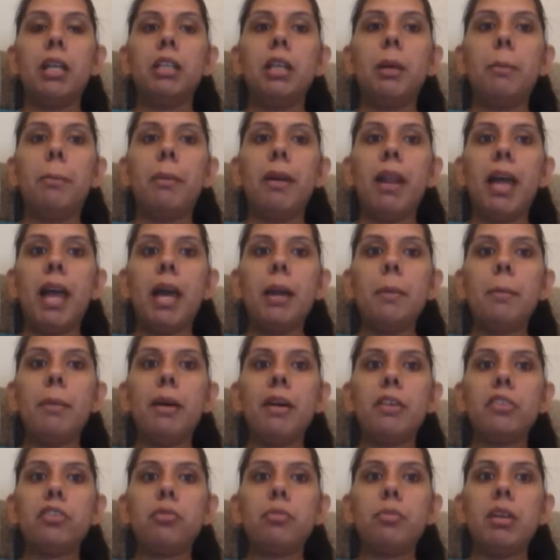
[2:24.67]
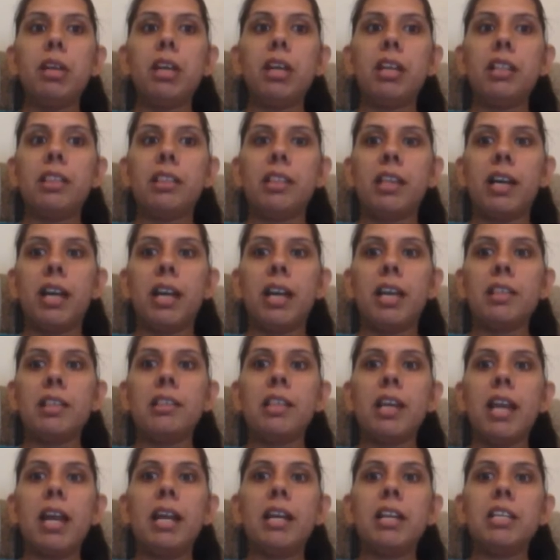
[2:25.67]
The plan must be
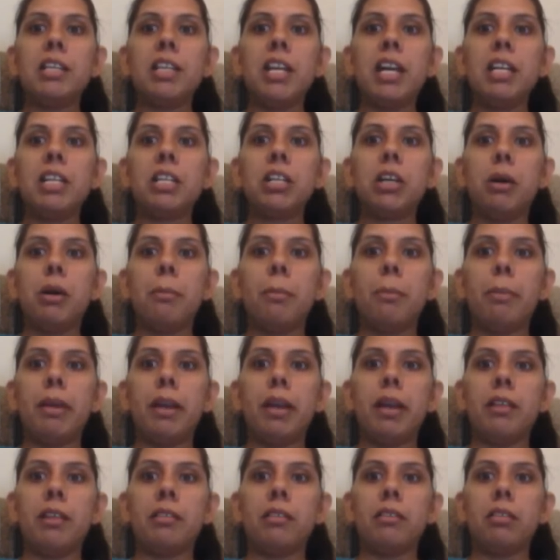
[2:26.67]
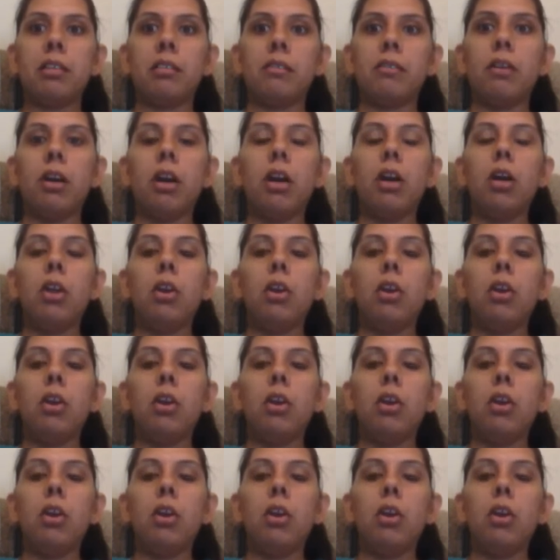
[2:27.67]
concise and yet comprehensive.